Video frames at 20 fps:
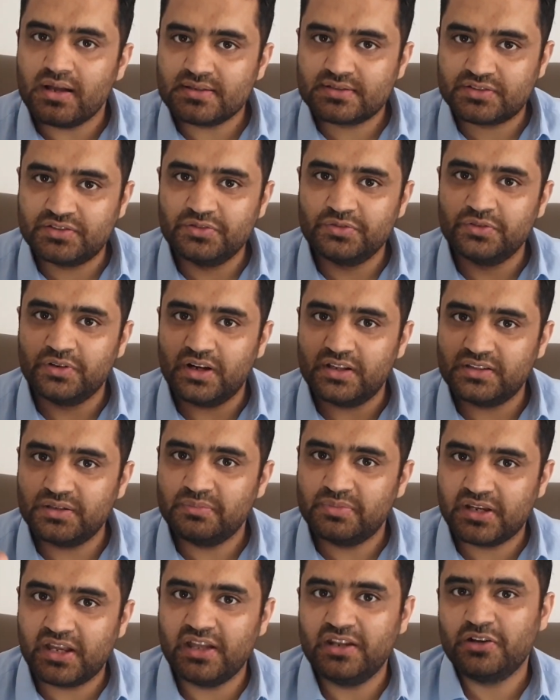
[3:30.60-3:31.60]
asked you at the
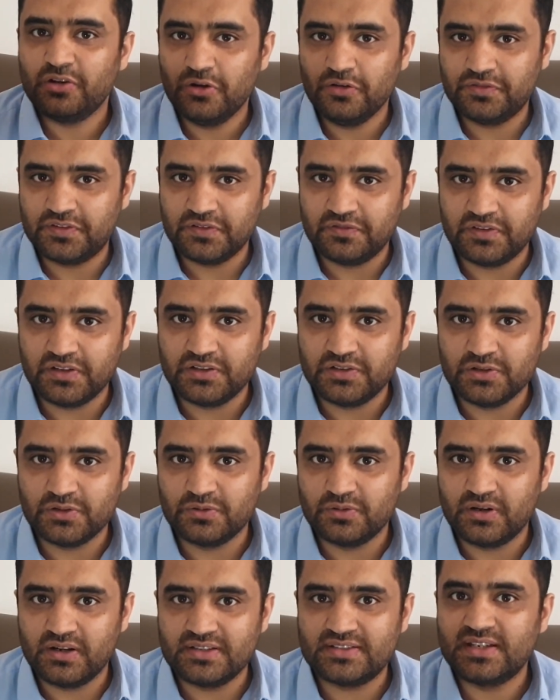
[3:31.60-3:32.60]
beginning of the
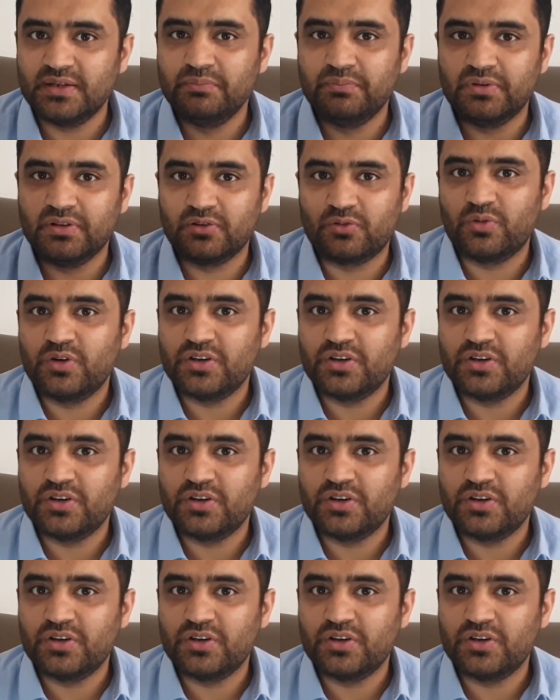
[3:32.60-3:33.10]
video a simple